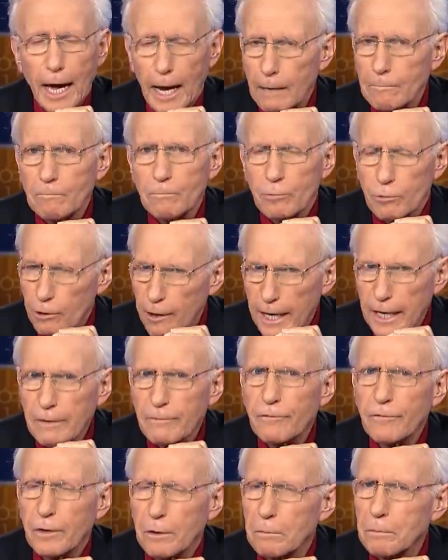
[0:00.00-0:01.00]
and
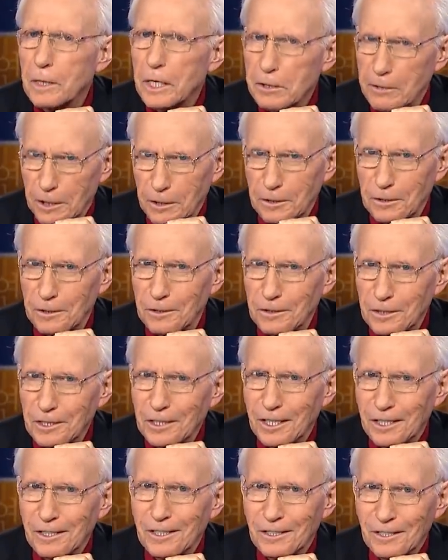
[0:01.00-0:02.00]
pray for
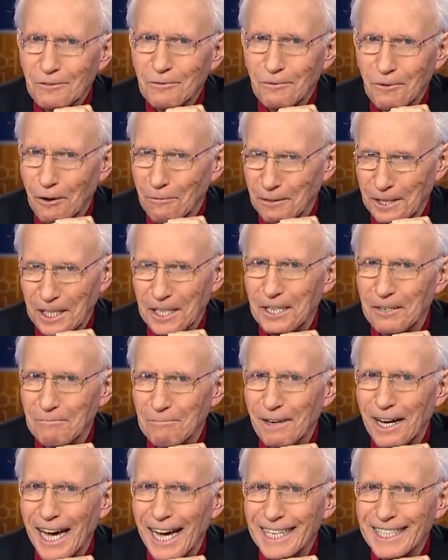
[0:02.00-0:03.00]
miracles when we
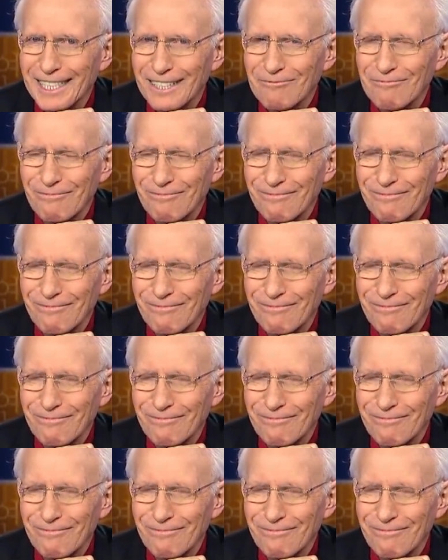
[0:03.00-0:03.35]
come back.